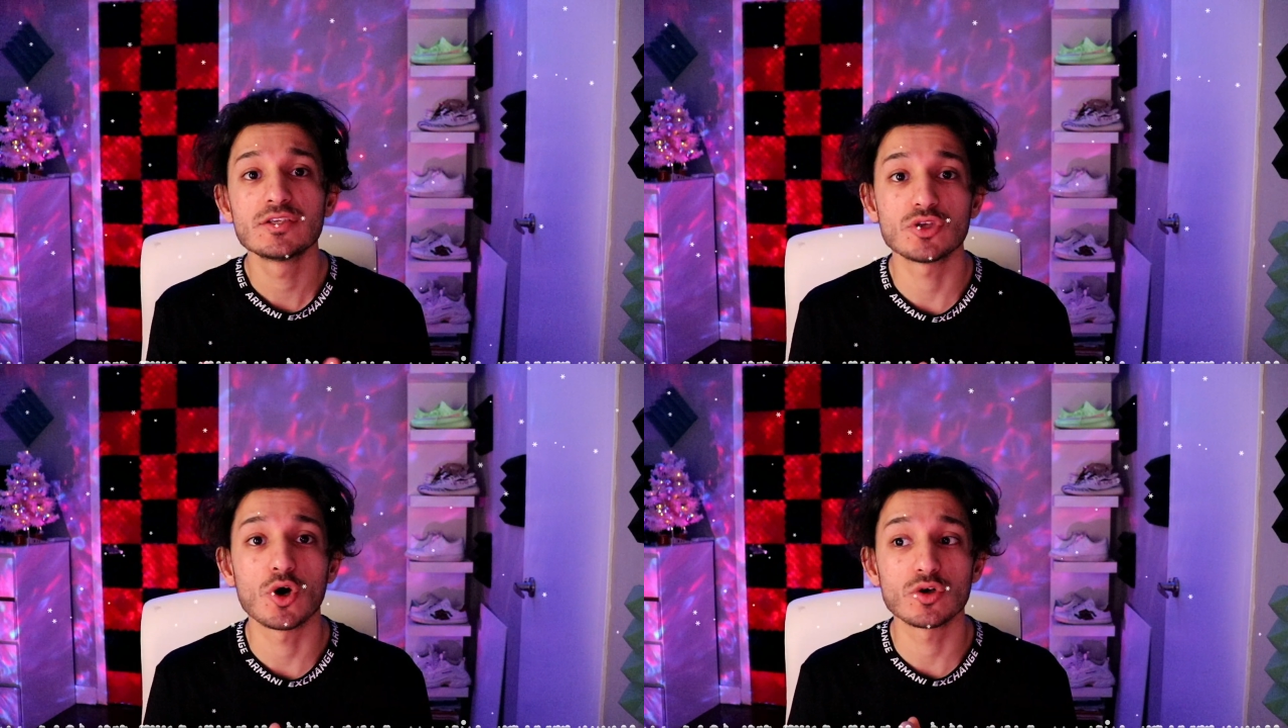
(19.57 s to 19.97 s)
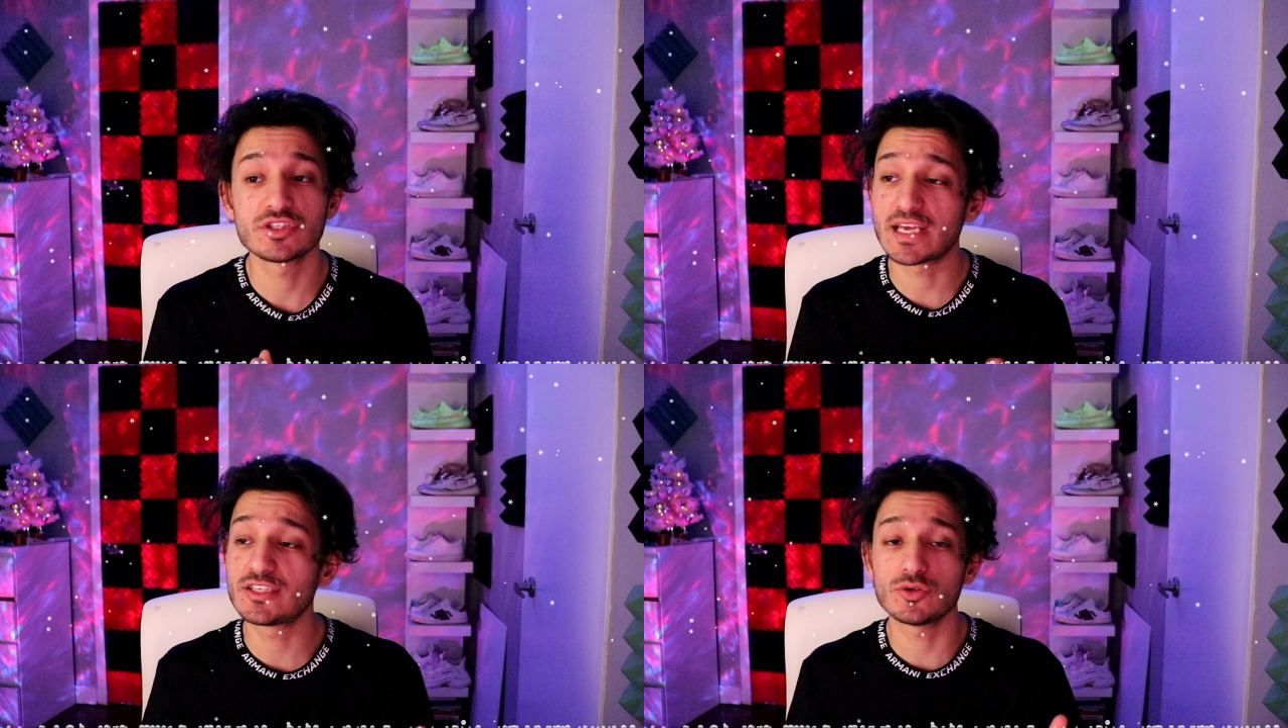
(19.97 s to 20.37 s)
So
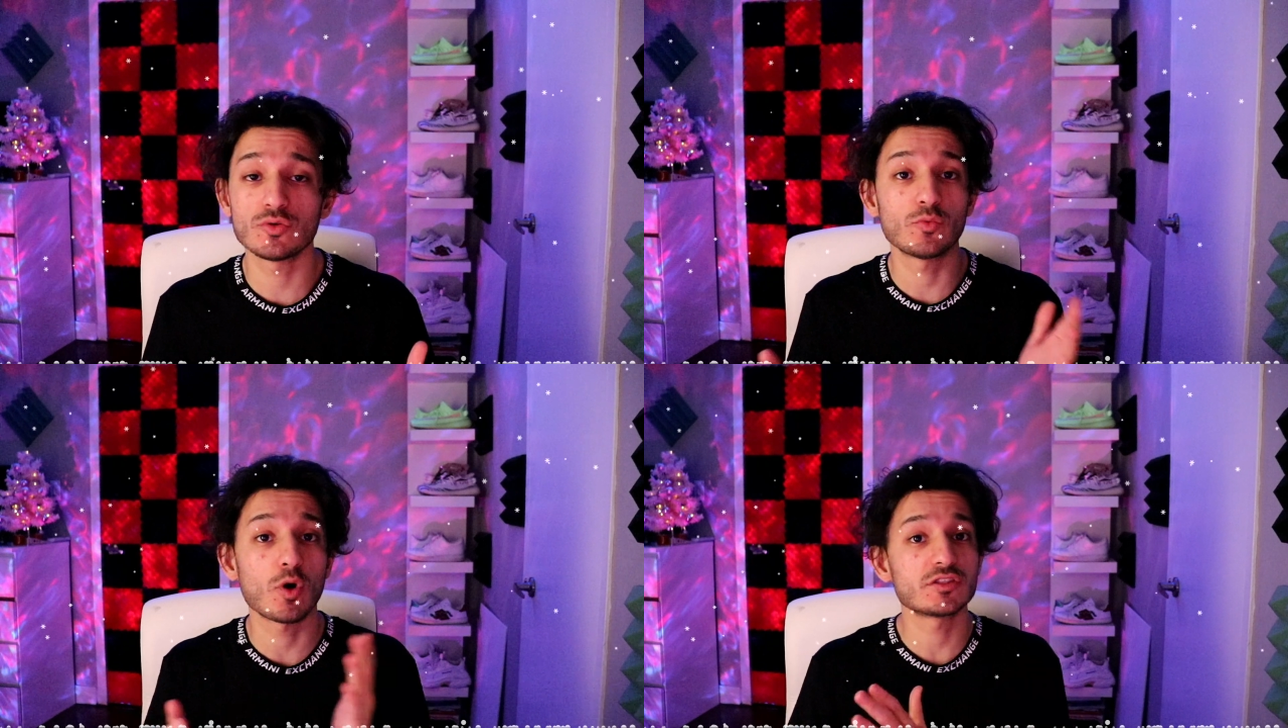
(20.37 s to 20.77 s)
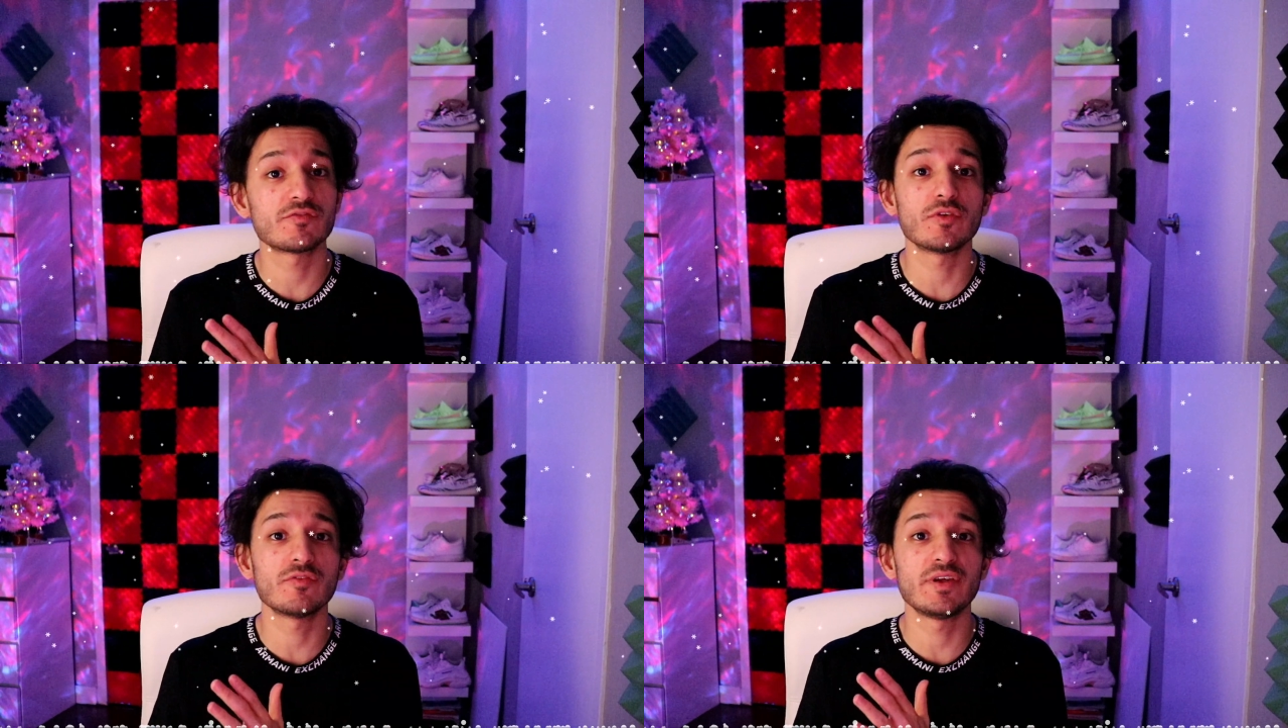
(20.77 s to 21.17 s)
stay tuned, watch
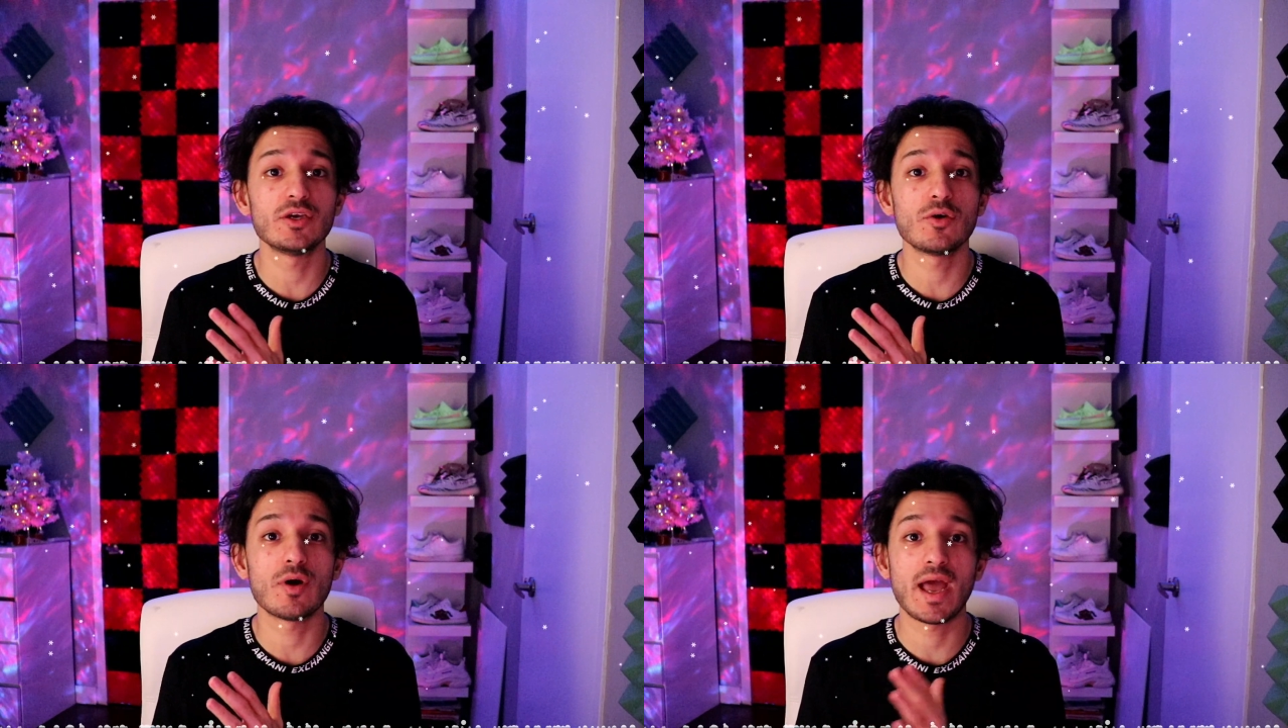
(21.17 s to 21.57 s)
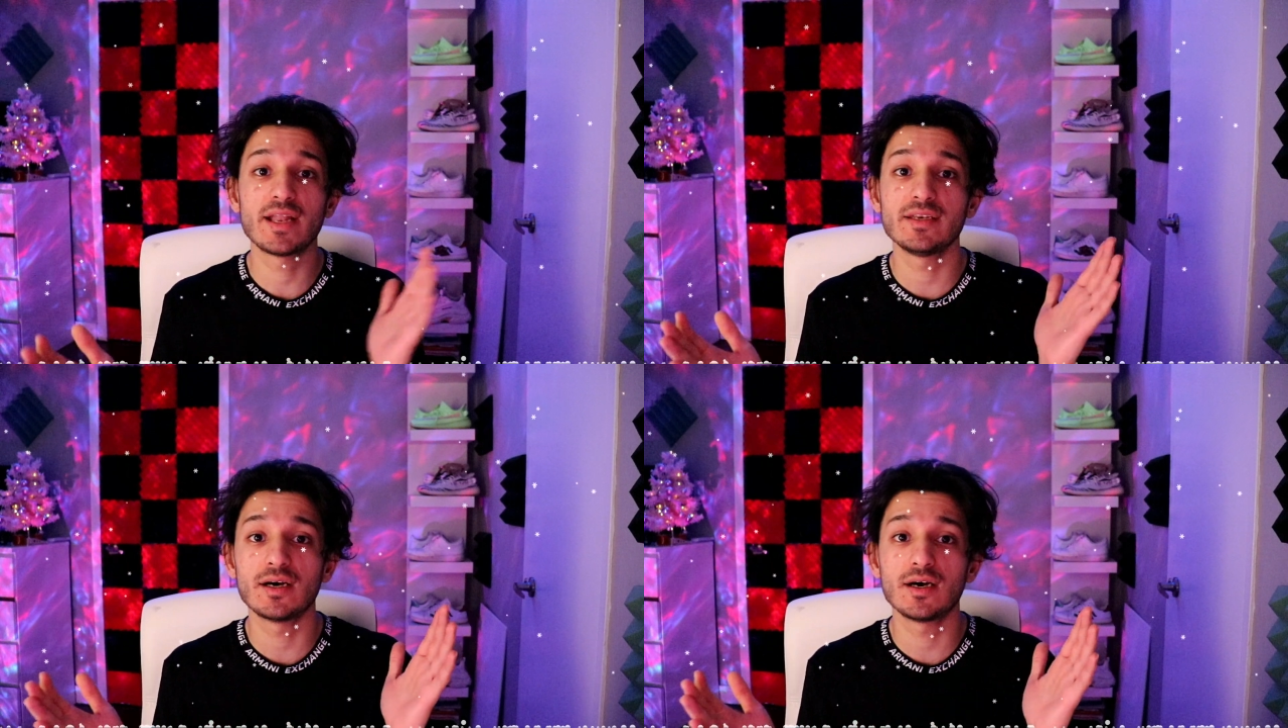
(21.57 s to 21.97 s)
the full video,
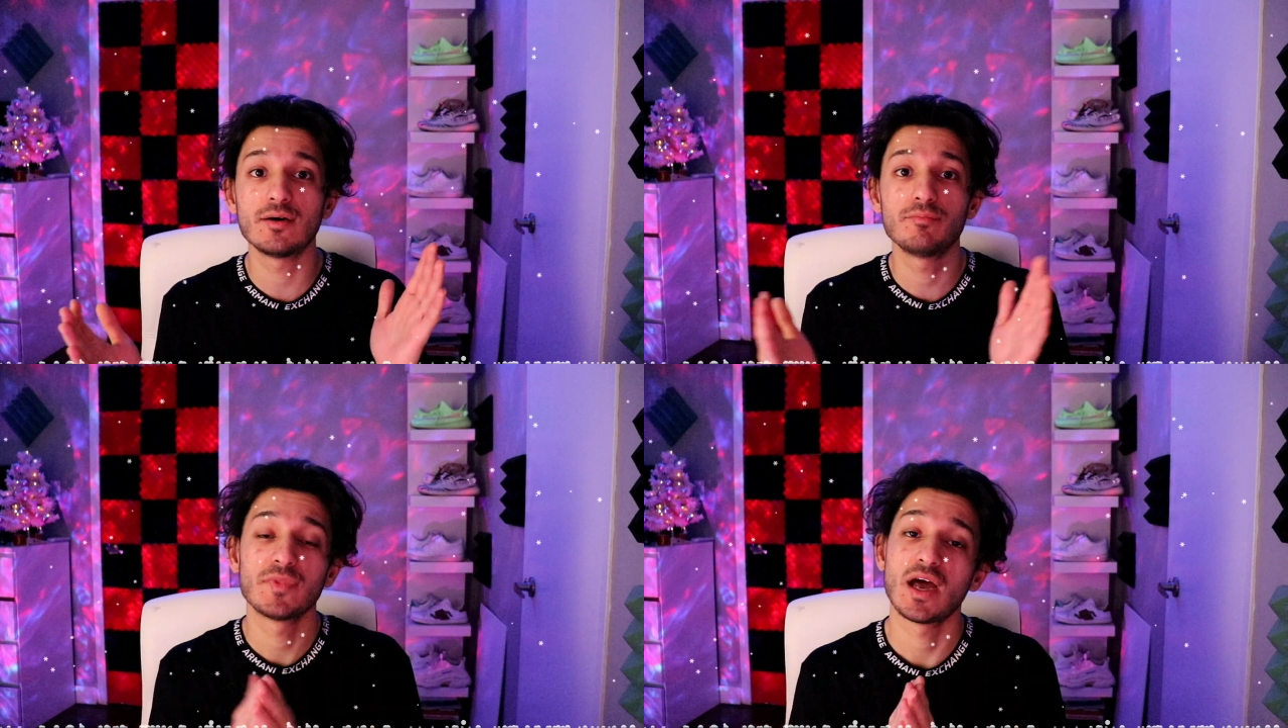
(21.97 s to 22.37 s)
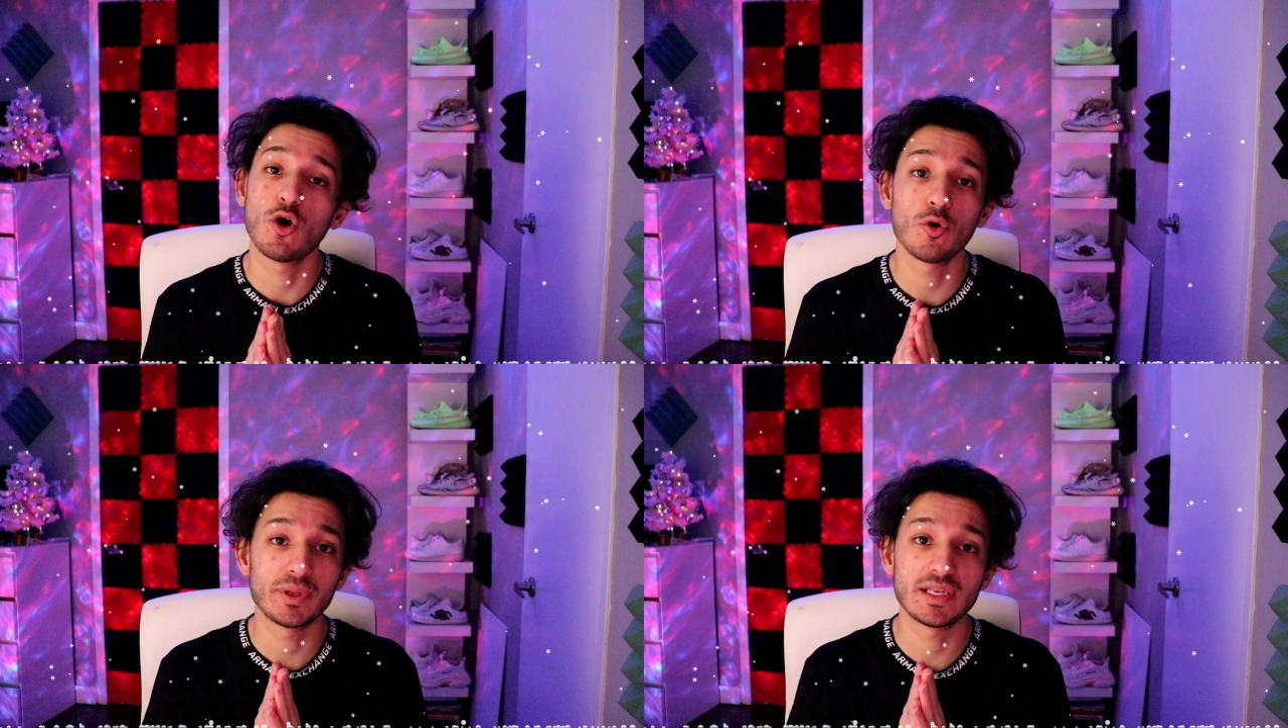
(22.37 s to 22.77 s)
and uh,
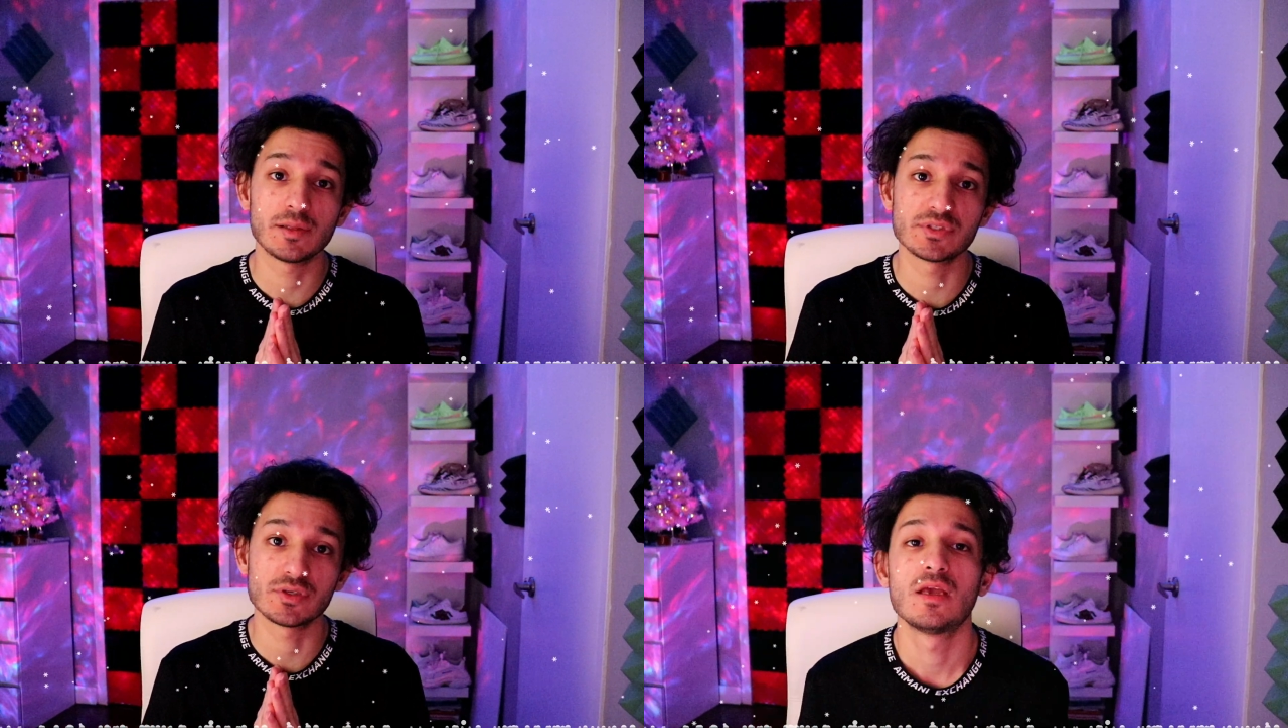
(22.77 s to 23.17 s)
I hope it helps you.